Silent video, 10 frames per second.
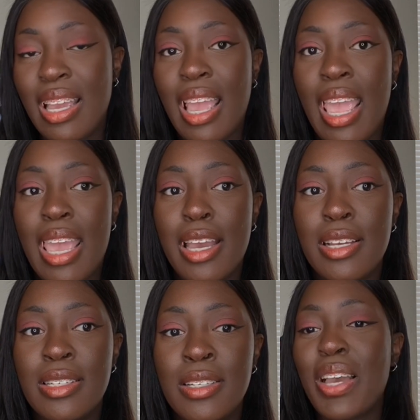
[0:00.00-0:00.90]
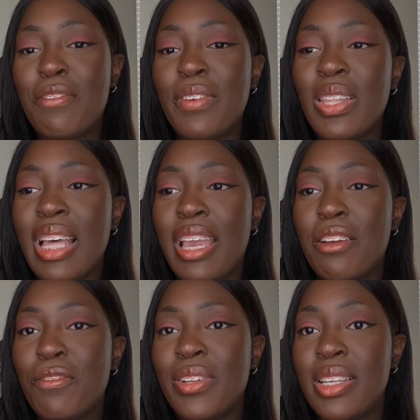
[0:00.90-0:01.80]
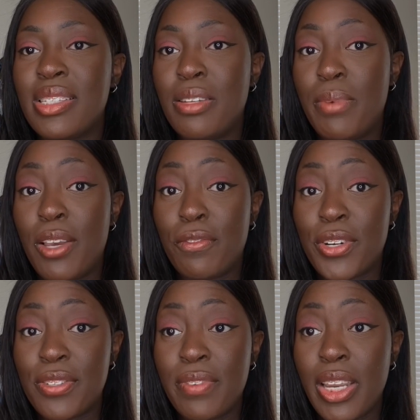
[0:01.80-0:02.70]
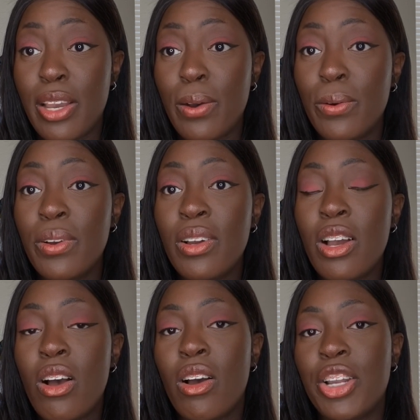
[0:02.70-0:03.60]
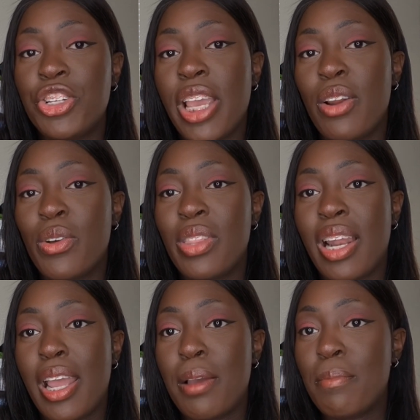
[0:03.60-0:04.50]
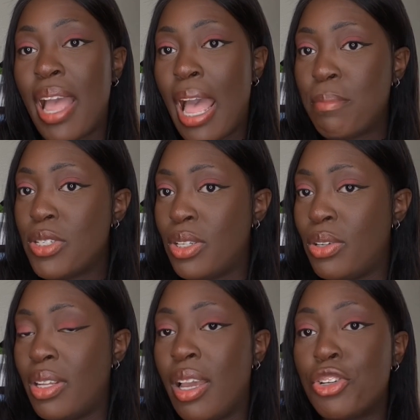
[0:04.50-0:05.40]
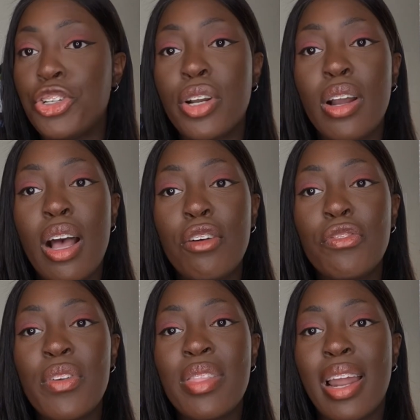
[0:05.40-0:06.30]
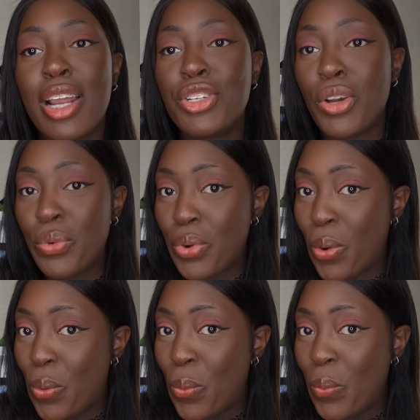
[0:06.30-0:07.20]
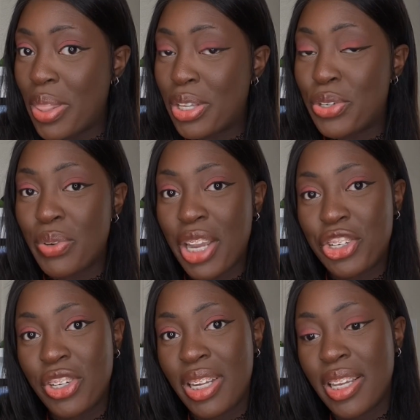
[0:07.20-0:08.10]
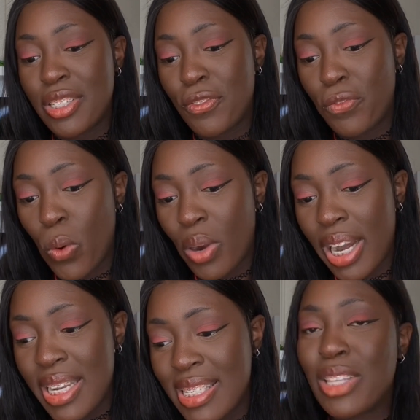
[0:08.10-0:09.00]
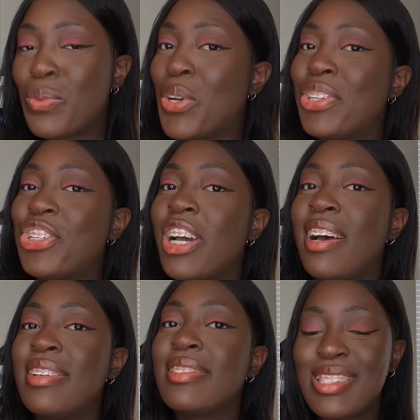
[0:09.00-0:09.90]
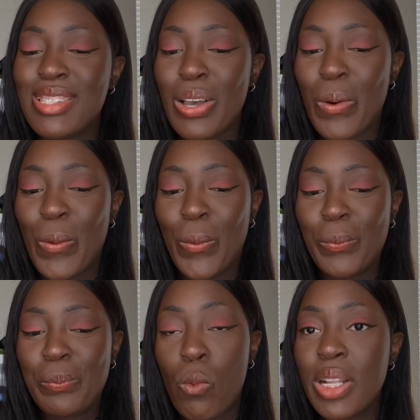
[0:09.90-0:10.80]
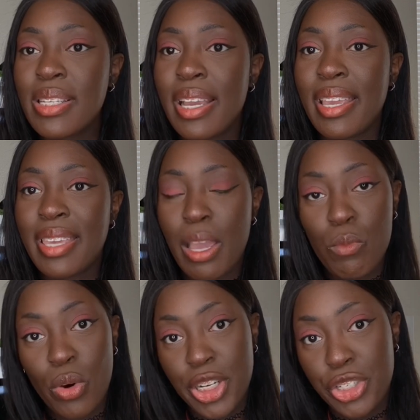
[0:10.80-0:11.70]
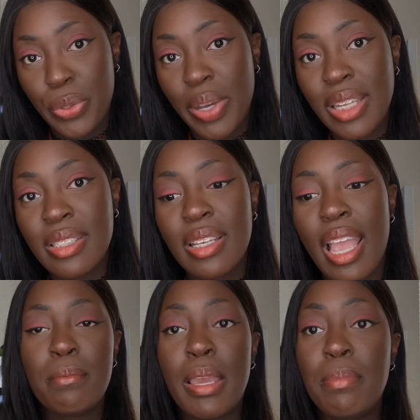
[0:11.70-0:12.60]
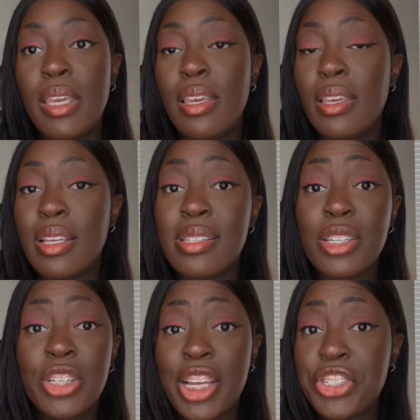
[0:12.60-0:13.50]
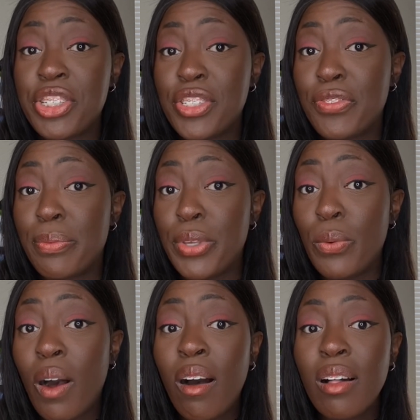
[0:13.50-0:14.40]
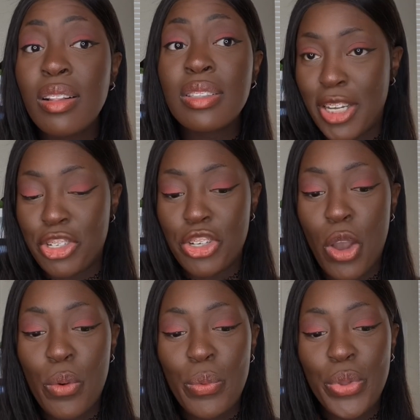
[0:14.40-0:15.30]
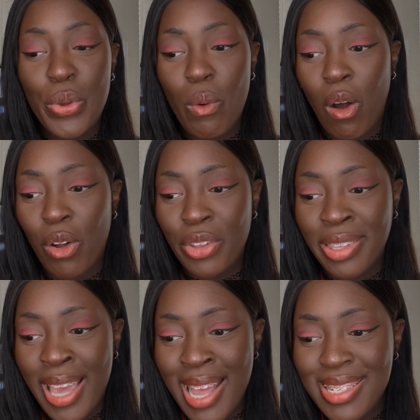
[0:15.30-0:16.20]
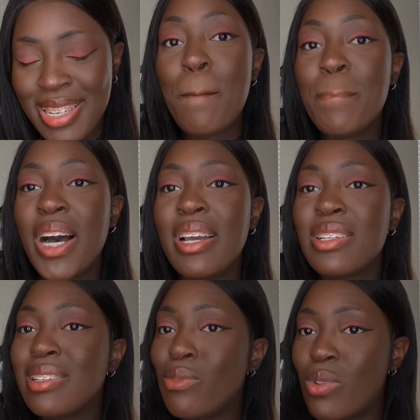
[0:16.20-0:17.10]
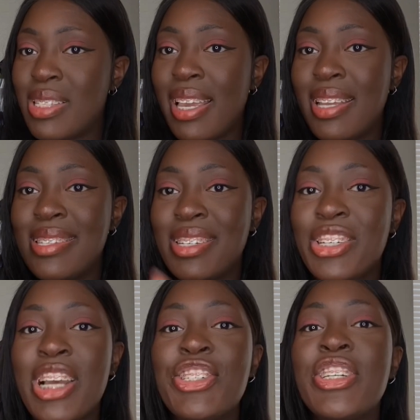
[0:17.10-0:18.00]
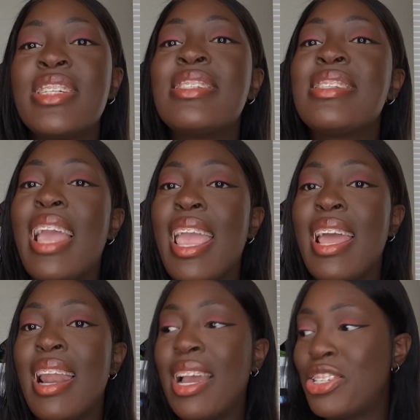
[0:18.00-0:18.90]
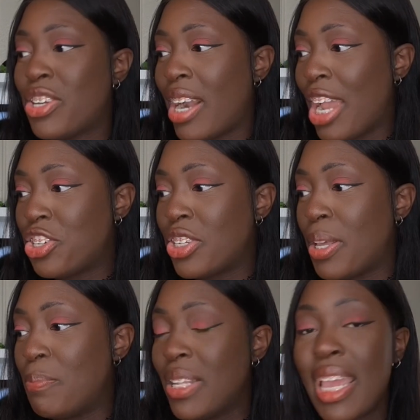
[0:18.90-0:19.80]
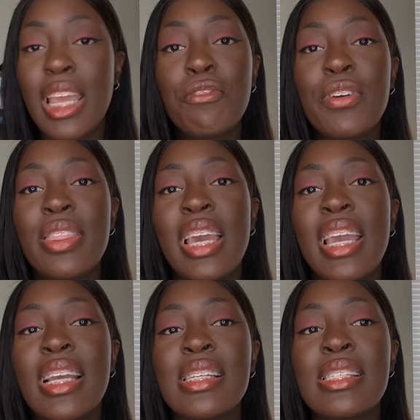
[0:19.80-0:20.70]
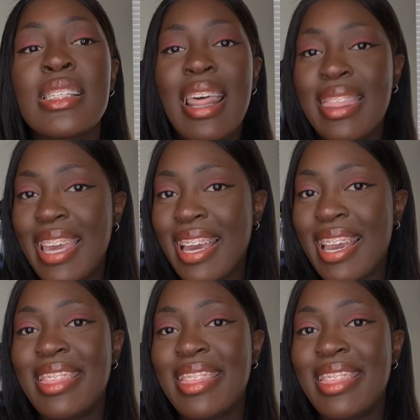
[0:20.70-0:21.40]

And I feel like for this to be a first video on a channel that I am absolutely unsure of, that I don't know what the direction is for it, it's worth a shot. So once I get more into it, maybe get suggestions from you all. There's no you all yet, but once I get suggestions and I start actually planning for things, I think